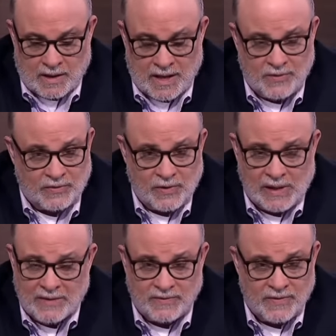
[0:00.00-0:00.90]
it
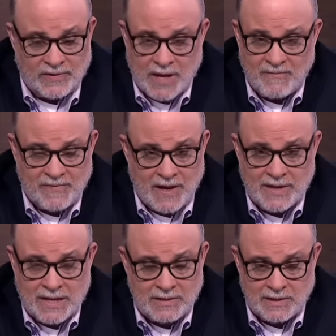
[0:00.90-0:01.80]
still has the same
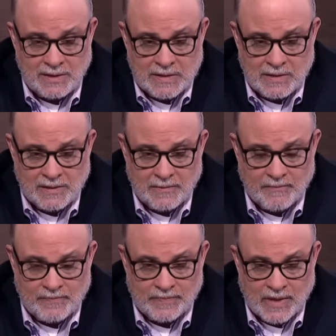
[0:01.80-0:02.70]
foundation.
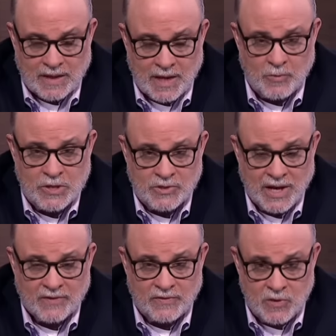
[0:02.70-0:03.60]
It
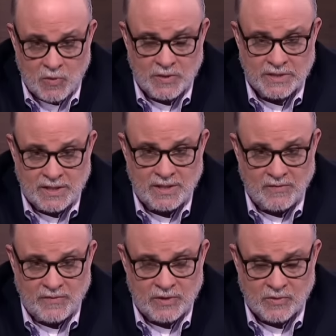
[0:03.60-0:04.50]
rejects you as an
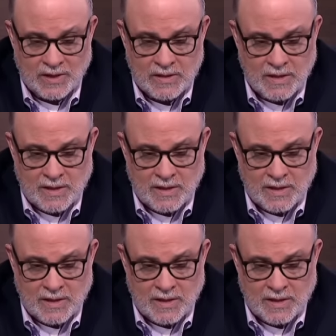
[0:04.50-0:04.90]
individual.